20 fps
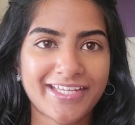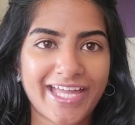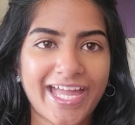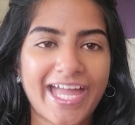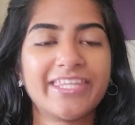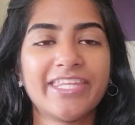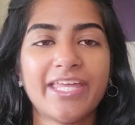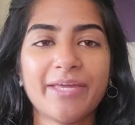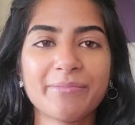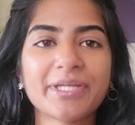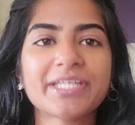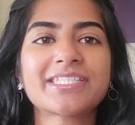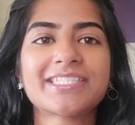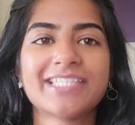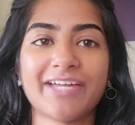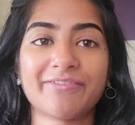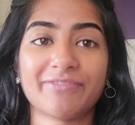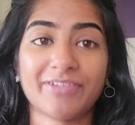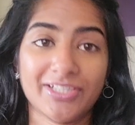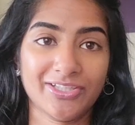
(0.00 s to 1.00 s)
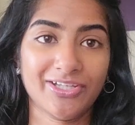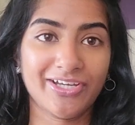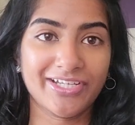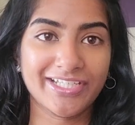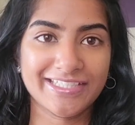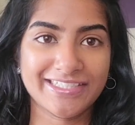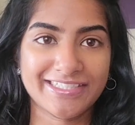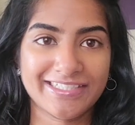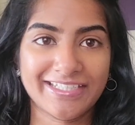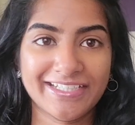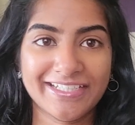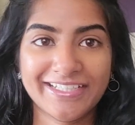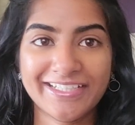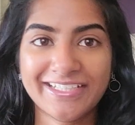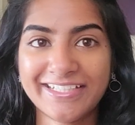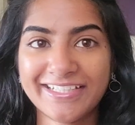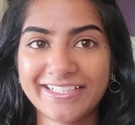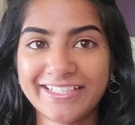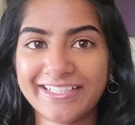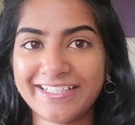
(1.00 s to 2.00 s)
and that makes life a lot easier.
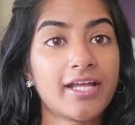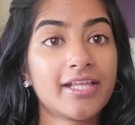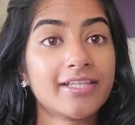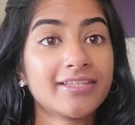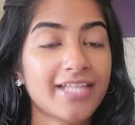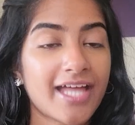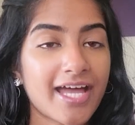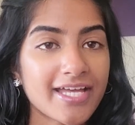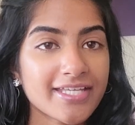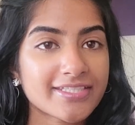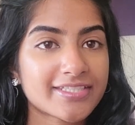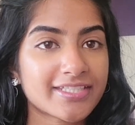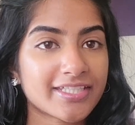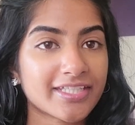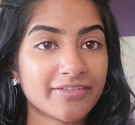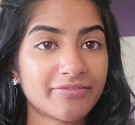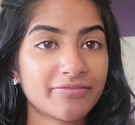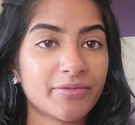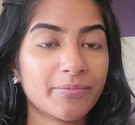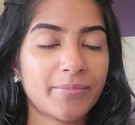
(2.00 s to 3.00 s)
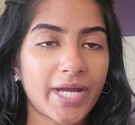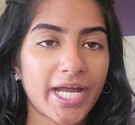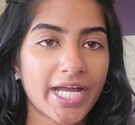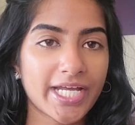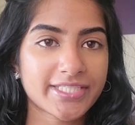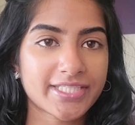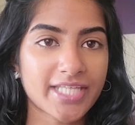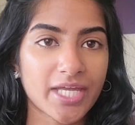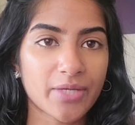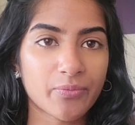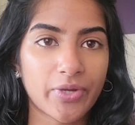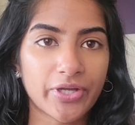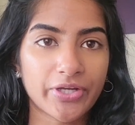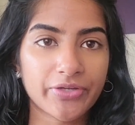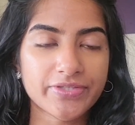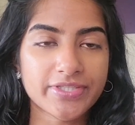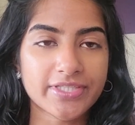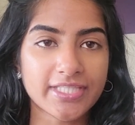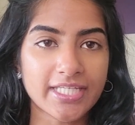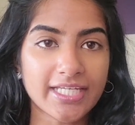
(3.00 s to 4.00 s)
Last year for BioSci
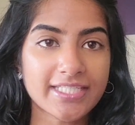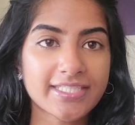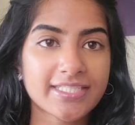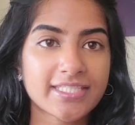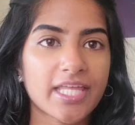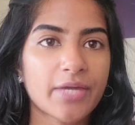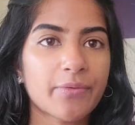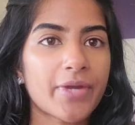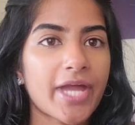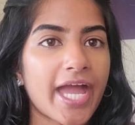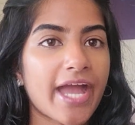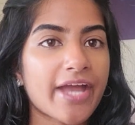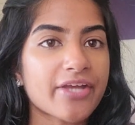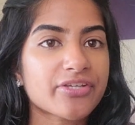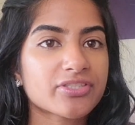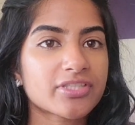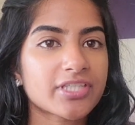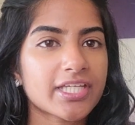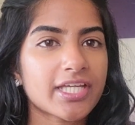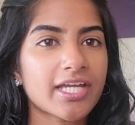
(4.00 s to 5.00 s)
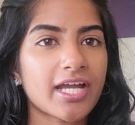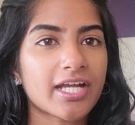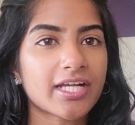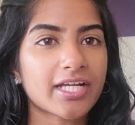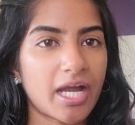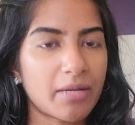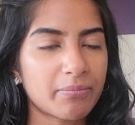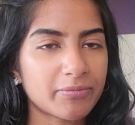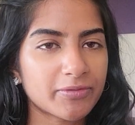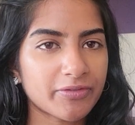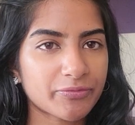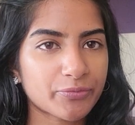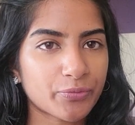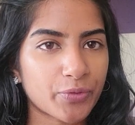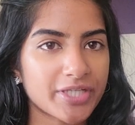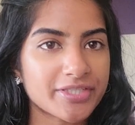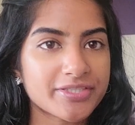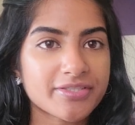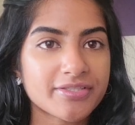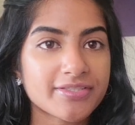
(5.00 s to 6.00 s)
106, there were actually a couple of
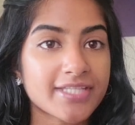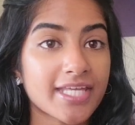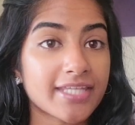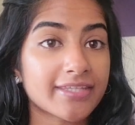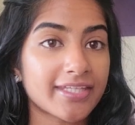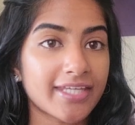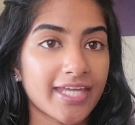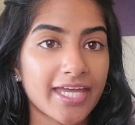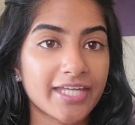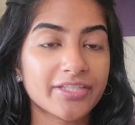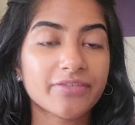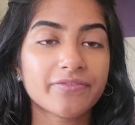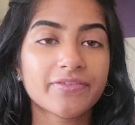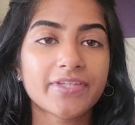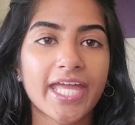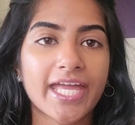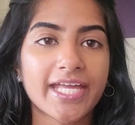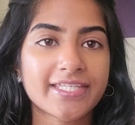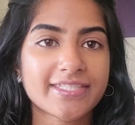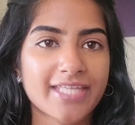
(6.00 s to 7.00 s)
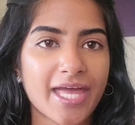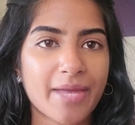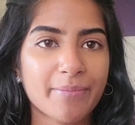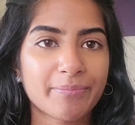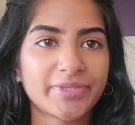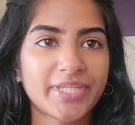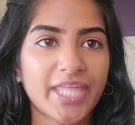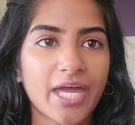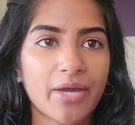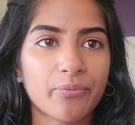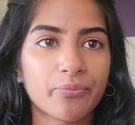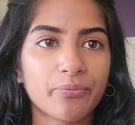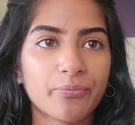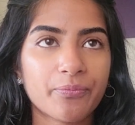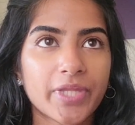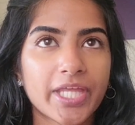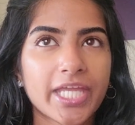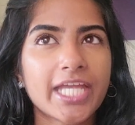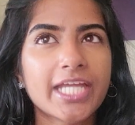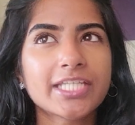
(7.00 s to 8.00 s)
questions at the end of the exam that
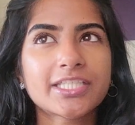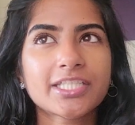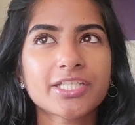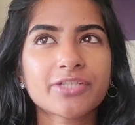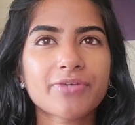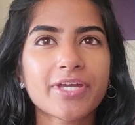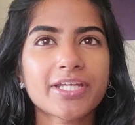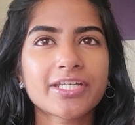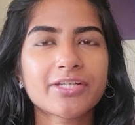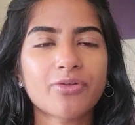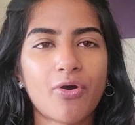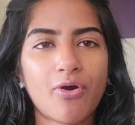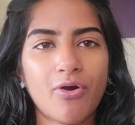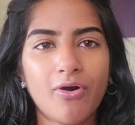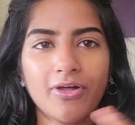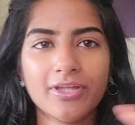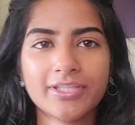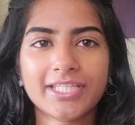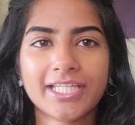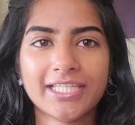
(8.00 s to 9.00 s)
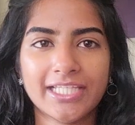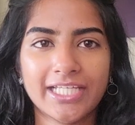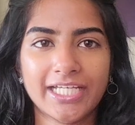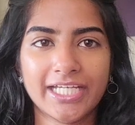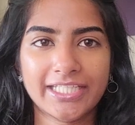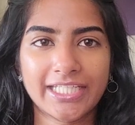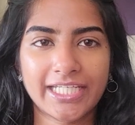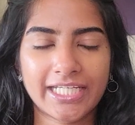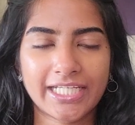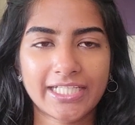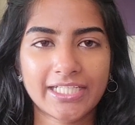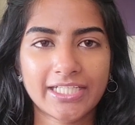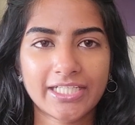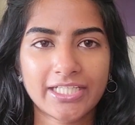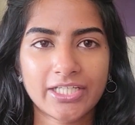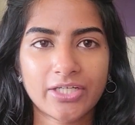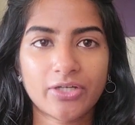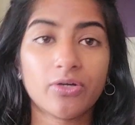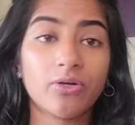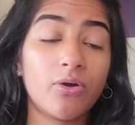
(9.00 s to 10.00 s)
integrated all the learning
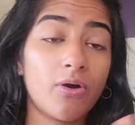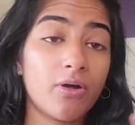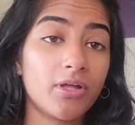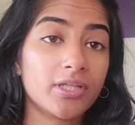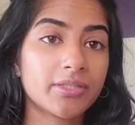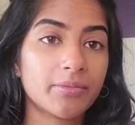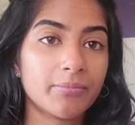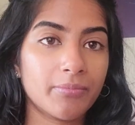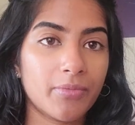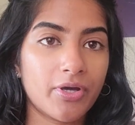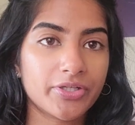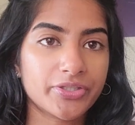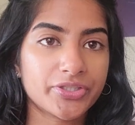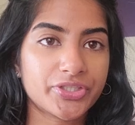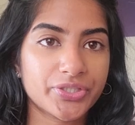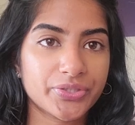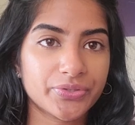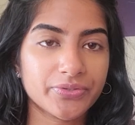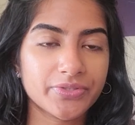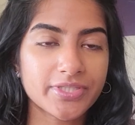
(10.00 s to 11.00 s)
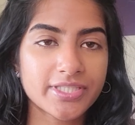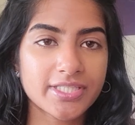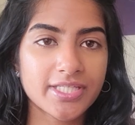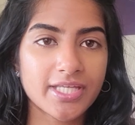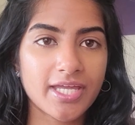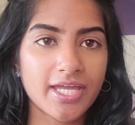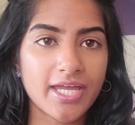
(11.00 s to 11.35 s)
or all the modules